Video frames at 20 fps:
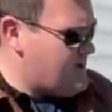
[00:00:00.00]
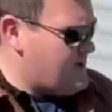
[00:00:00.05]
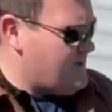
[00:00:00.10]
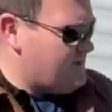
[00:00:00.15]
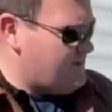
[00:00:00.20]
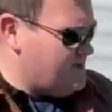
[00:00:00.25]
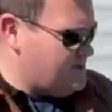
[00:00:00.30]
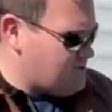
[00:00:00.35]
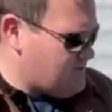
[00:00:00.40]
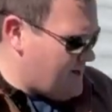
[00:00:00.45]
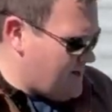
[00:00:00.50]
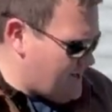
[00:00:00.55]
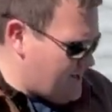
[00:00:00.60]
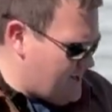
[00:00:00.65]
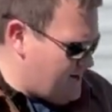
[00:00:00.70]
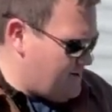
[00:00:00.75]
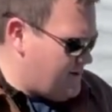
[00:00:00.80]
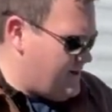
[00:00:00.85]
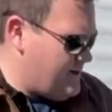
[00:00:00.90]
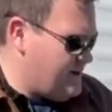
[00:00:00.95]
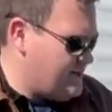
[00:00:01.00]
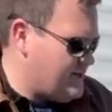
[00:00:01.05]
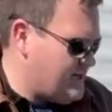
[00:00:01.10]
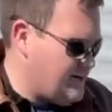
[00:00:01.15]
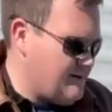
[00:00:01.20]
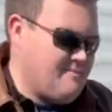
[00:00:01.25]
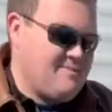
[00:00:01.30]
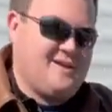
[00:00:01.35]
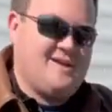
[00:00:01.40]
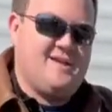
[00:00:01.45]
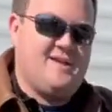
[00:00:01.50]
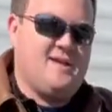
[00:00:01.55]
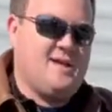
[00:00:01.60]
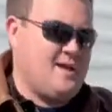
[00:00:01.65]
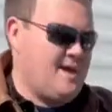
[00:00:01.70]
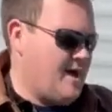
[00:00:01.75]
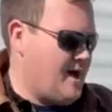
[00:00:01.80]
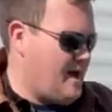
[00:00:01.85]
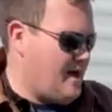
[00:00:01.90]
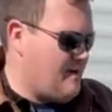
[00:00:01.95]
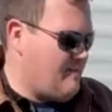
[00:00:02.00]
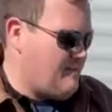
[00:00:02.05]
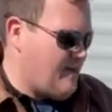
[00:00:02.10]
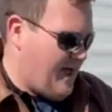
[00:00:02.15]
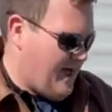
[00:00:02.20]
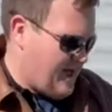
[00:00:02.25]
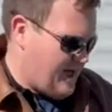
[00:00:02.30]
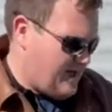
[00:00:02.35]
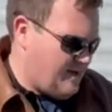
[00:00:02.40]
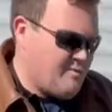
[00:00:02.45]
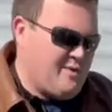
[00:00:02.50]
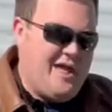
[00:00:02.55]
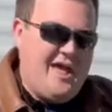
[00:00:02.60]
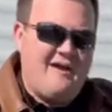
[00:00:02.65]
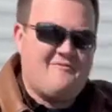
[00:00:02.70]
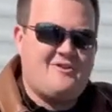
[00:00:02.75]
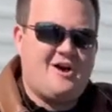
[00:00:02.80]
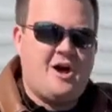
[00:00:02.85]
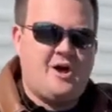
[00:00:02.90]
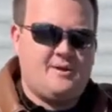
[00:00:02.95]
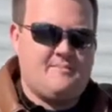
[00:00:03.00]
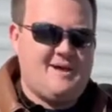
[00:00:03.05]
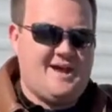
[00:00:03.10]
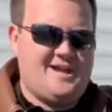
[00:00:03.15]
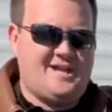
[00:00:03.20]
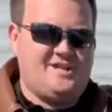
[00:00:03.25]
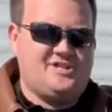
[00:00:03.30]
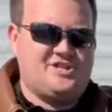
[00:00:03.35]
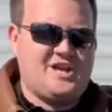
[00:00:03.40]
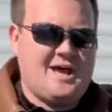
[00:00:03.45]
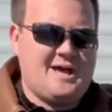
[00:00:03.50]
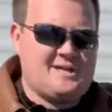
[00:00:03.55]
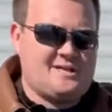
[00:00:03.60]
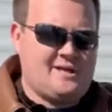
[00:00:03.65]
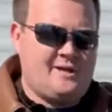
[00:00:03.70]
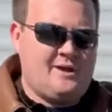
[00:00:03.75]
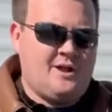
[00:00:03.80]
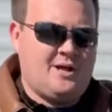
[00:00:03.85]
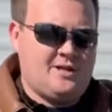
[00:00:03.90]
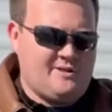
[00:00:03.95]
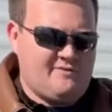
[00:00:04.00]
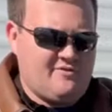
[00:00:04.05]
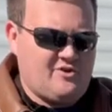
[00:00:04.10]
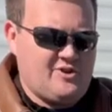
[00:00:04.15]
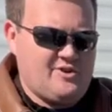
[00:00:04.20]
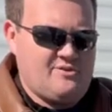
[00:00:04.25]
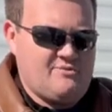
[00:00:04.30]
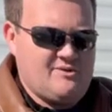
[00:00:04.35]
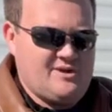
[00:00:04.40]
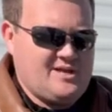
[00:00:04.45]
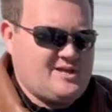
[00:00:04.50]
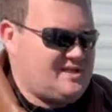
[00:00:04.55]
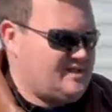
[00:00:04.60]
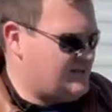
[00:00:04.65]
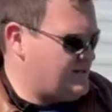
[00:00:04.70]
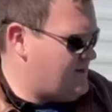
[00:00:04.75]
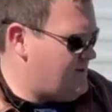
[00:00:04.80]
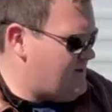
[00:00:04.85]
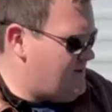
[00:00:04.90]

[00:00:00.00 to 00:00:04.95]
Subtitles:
This right here is going to be we have automatic jacks on all of our units,